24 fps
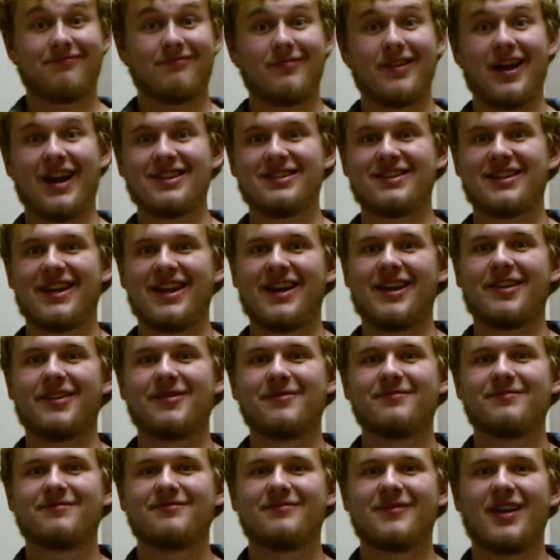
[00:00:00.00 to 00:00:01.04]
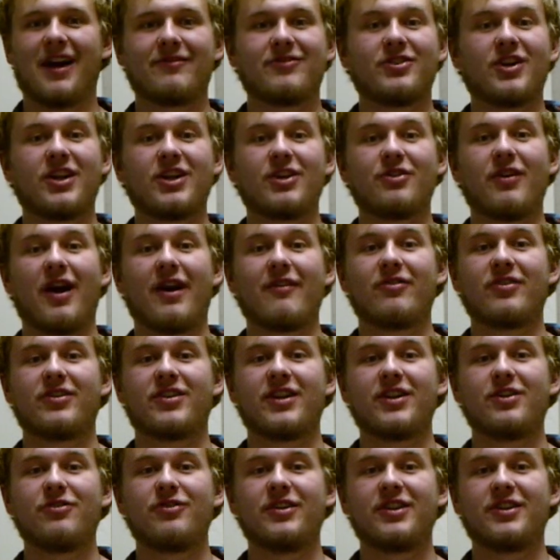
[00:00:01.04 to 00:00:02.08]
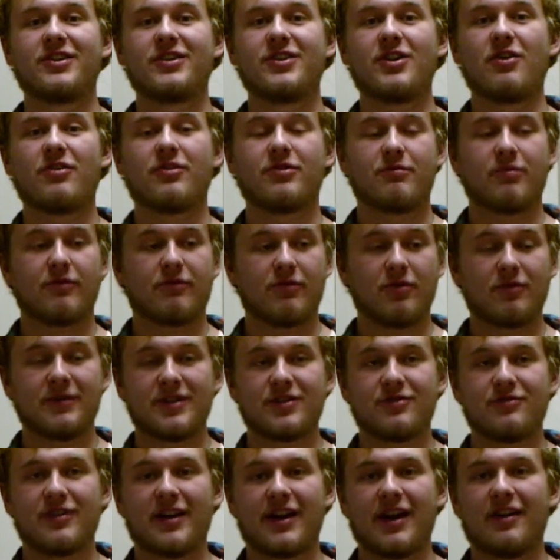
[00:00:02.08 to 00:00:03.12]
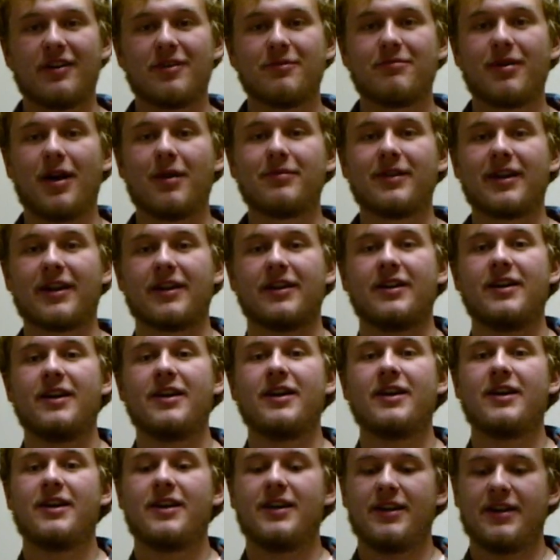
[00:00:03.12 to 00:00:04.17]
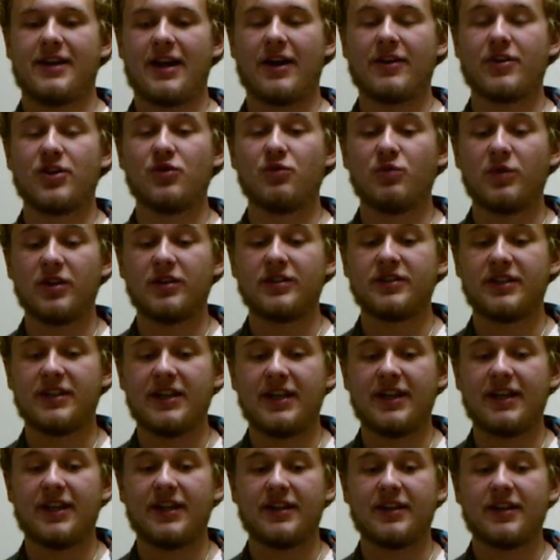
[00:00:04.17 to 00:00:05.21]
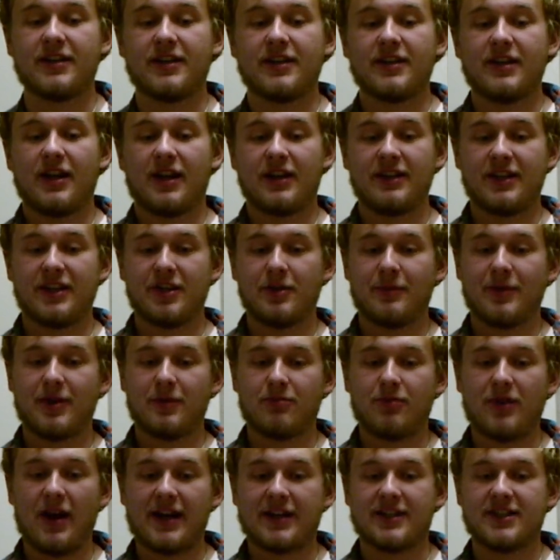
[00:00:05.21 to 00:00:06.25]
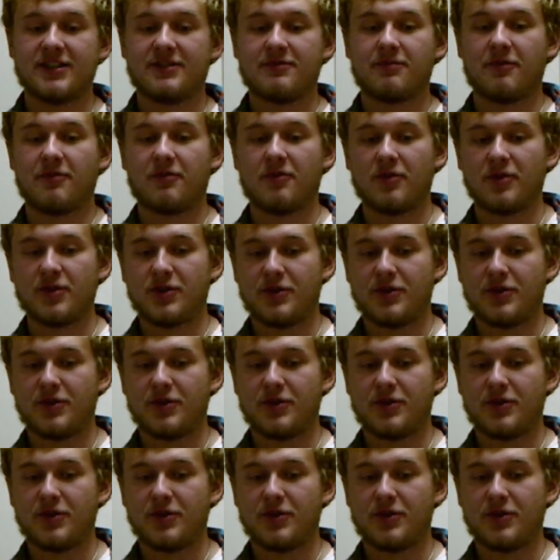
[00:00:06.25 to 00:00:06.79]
that's it. I've taught you everything you need to know to perform this trick out in public. Now you will need a little bit of practice before